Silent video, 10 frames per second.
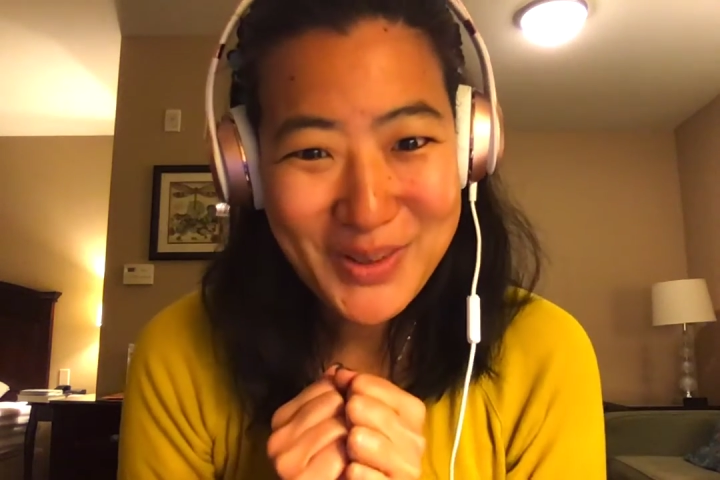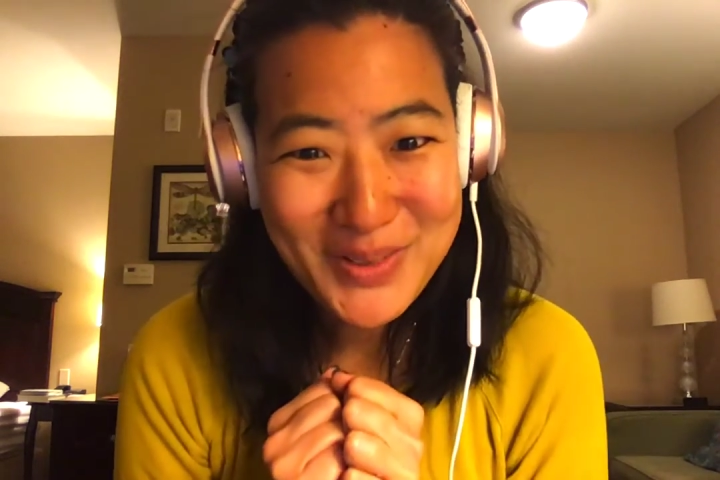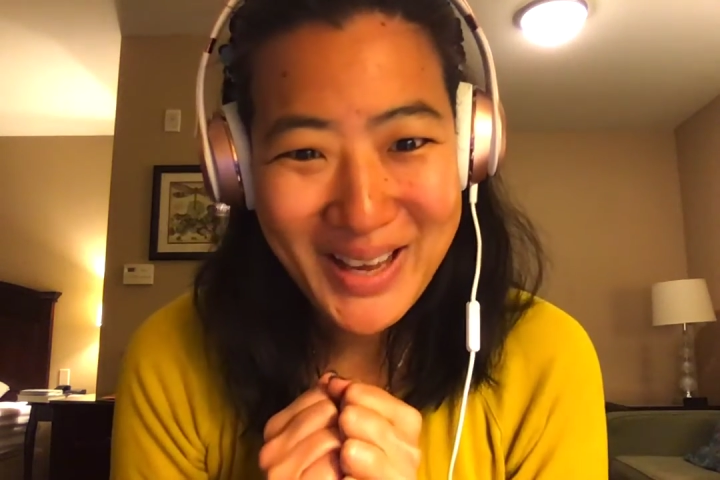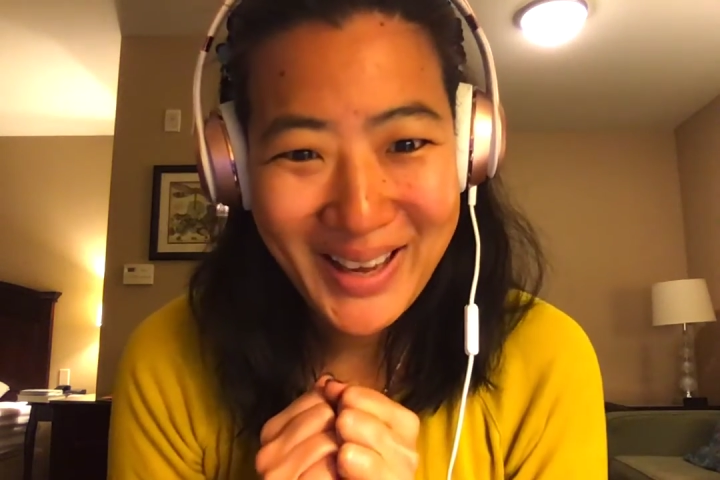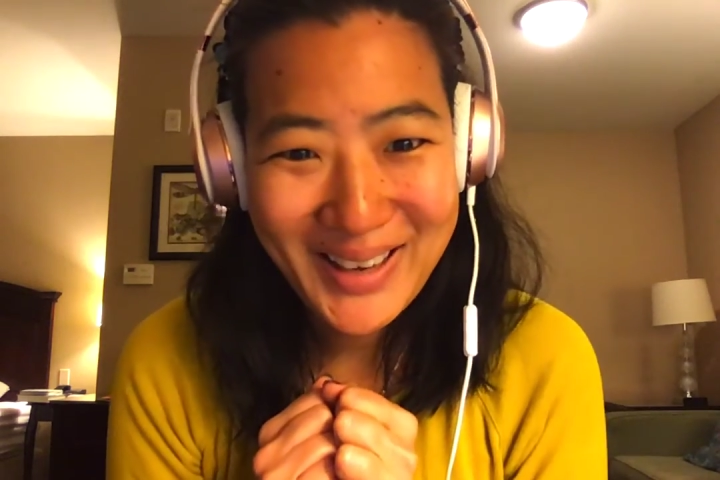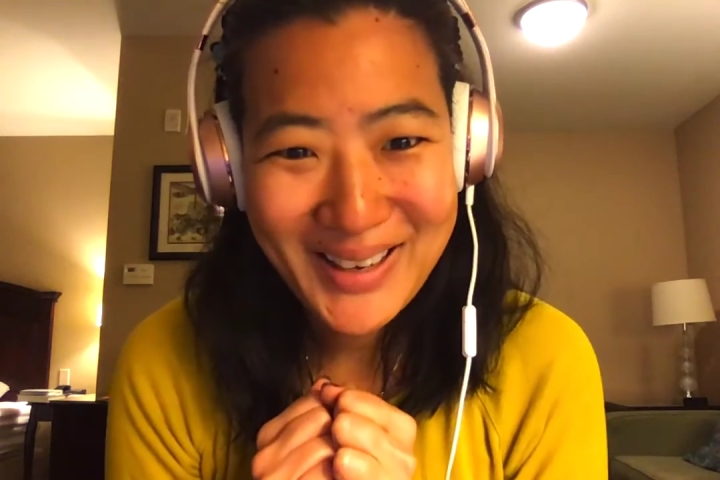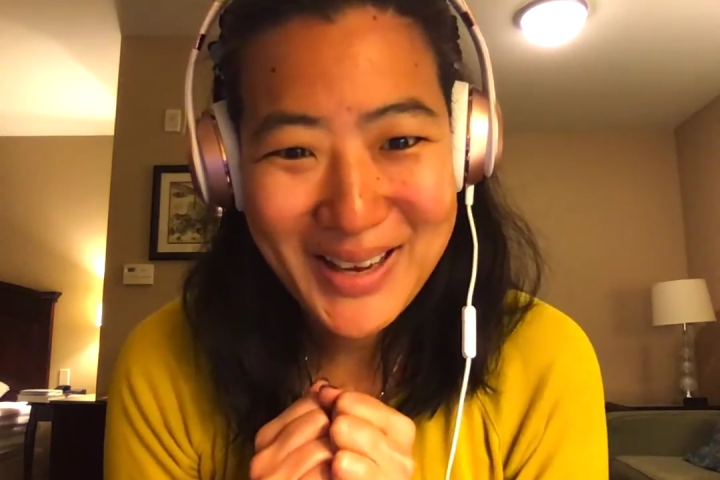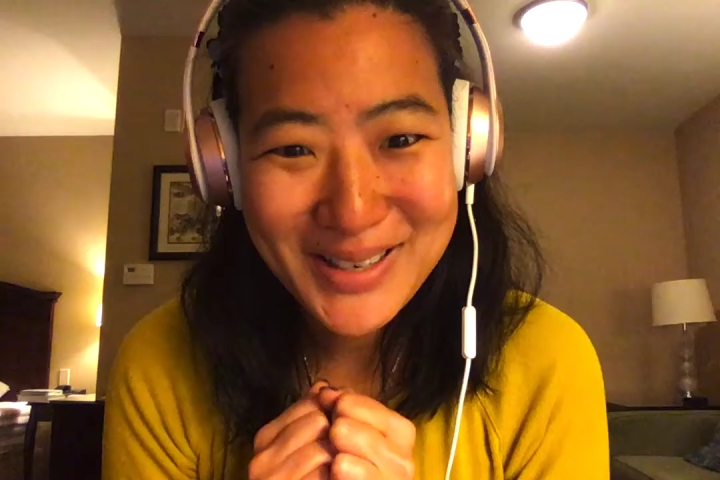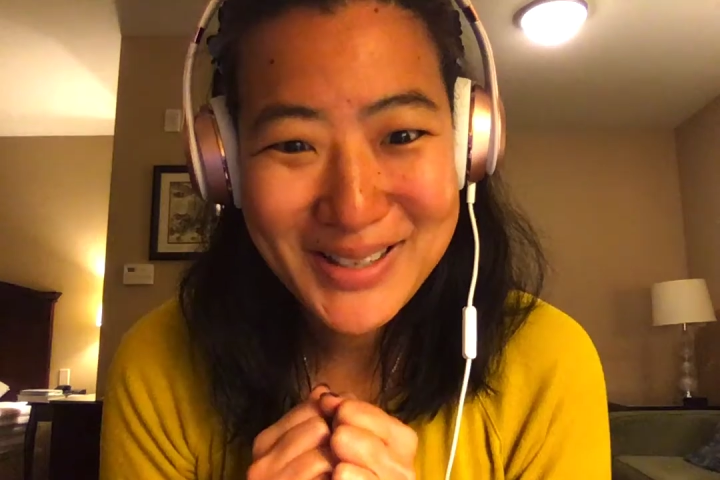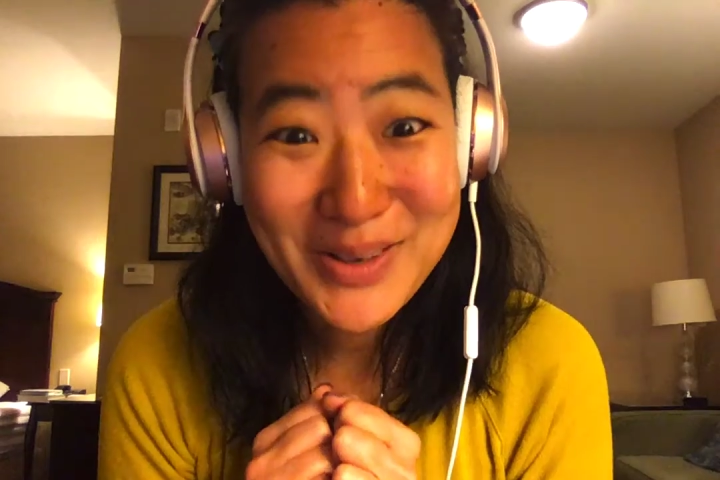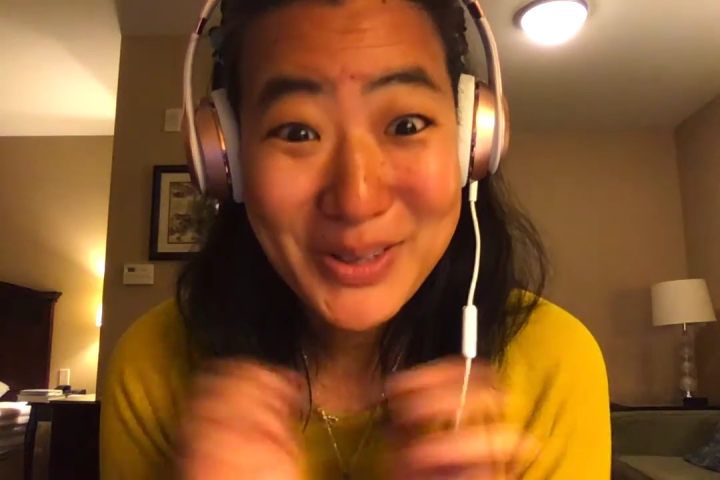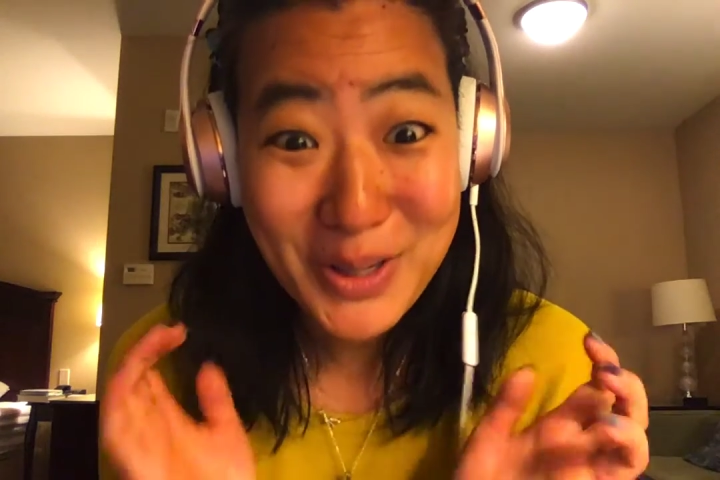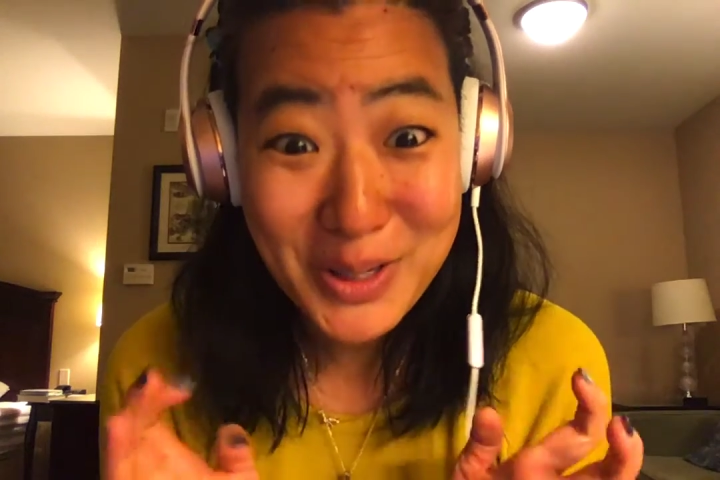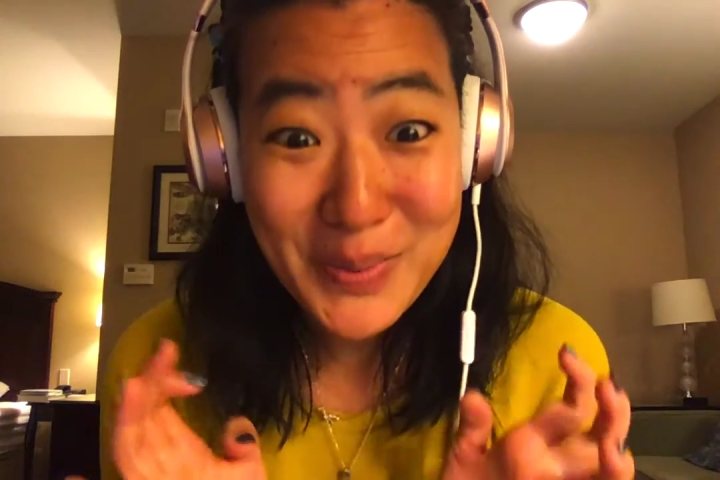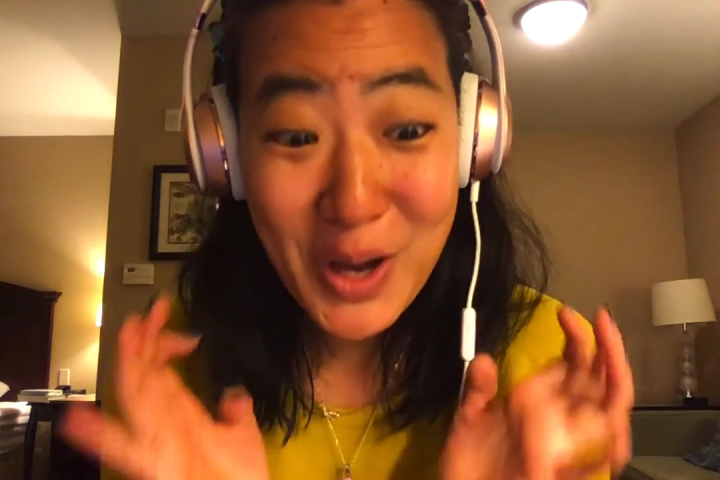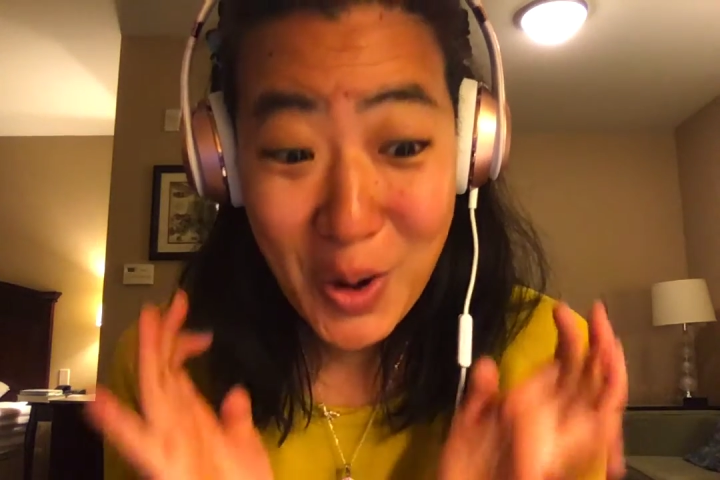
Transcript: day, and so it's going to be